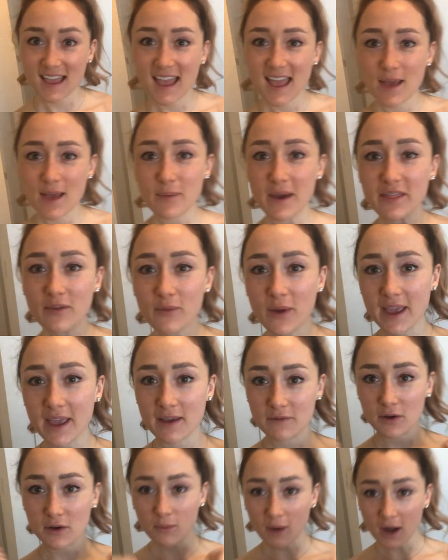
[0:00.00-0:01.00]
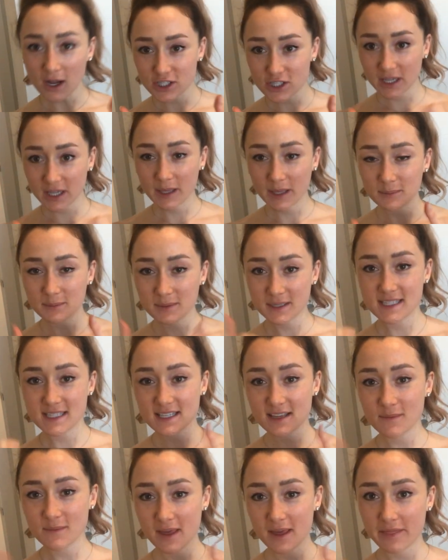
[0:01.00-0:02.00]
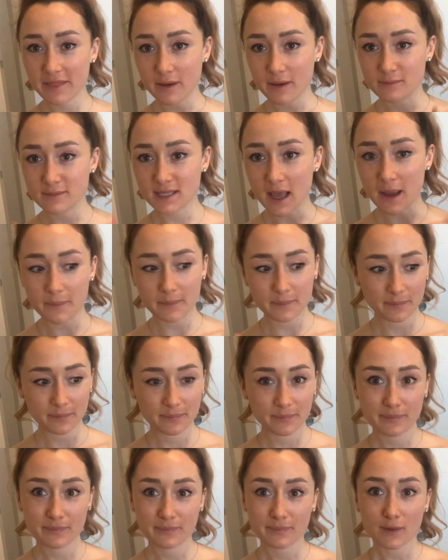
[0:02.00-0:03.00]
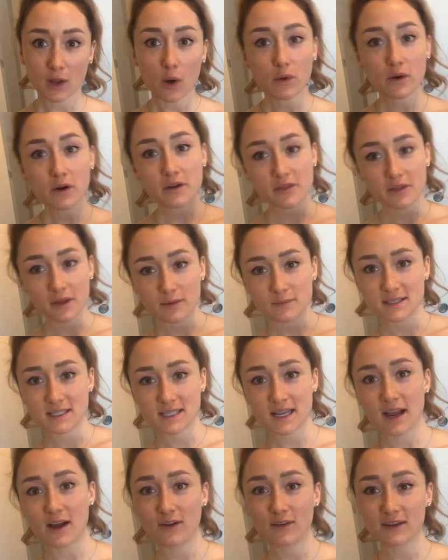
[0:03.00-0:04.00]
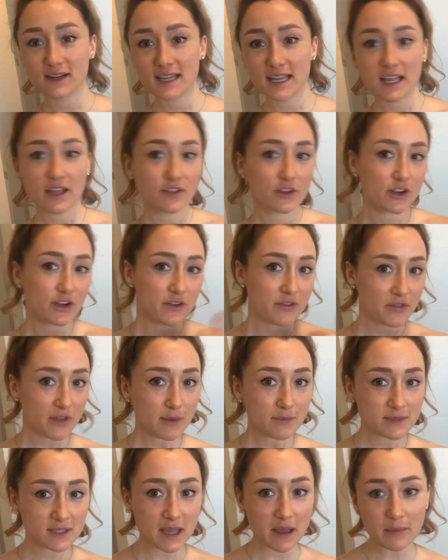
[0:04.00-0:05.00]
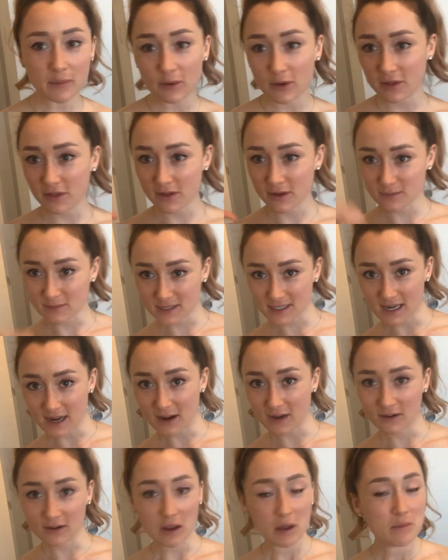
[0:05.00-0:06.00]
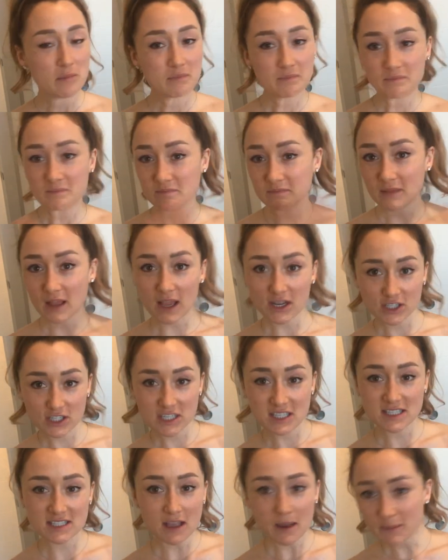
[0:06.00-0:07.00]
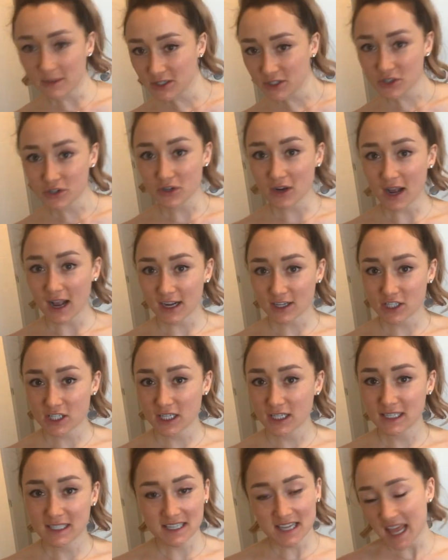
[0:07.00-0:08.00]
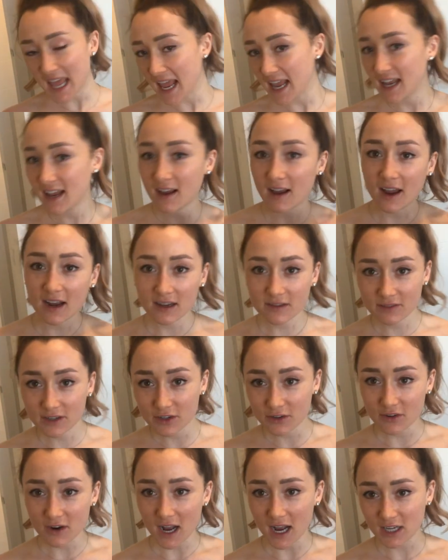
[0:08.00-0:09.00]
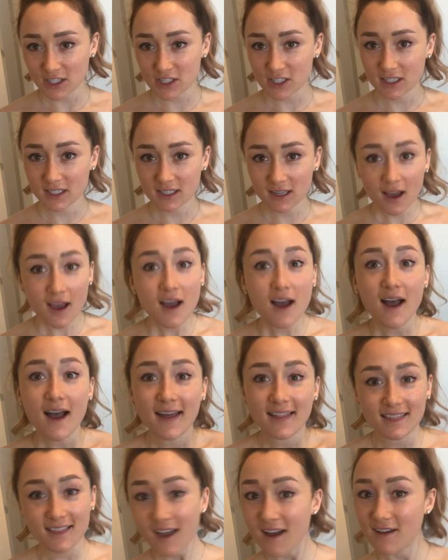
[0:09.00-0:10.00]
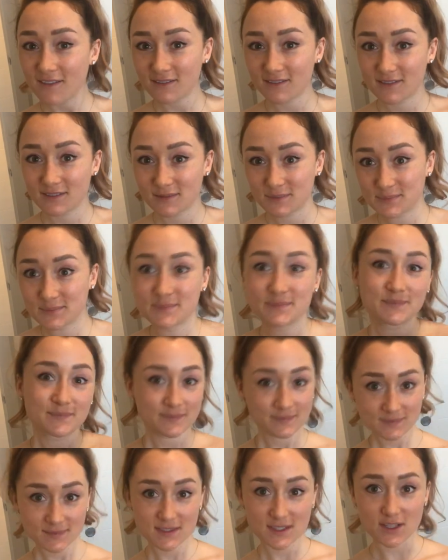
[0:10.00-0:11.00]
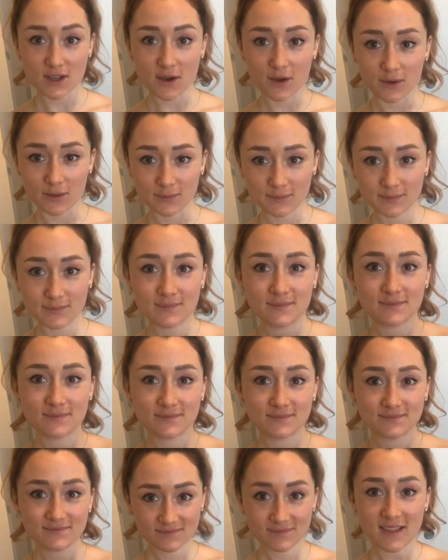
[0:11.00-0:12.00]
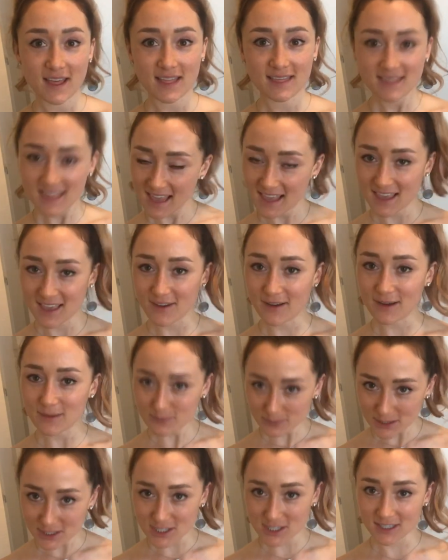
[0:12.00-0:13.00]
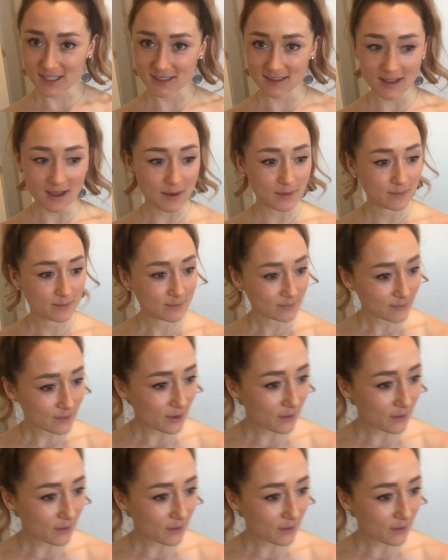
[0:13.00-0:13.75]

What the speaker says: By the way, if you're watching, please give me a thumbs up or a thumbs down. Either your thumbs up or thumbs down. Just some interaction, any kind of interaction, I love. So, thank you, I appreciate that.